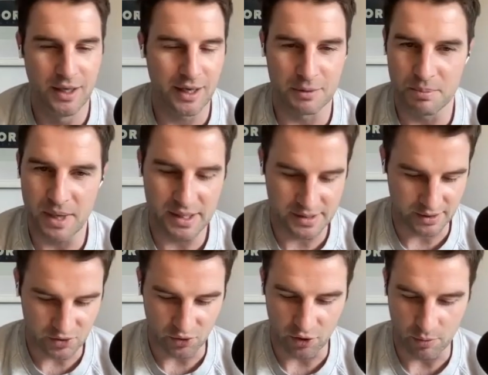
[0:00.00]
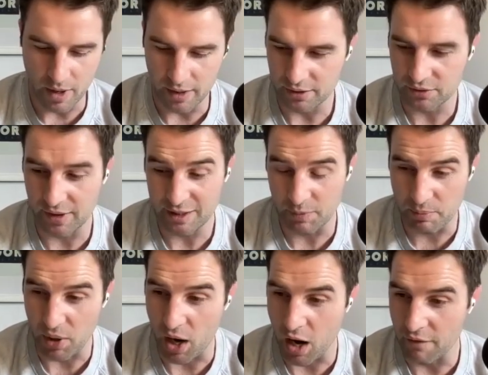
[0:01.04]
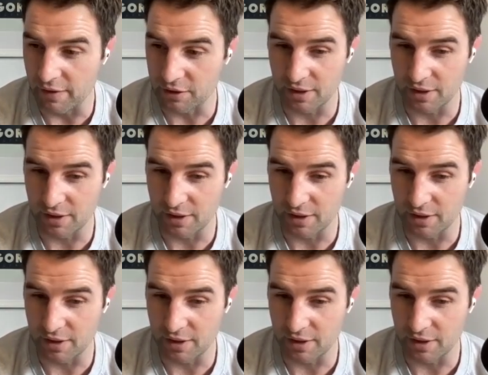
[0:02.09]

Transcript: An amazing tournament. Great to be part of it.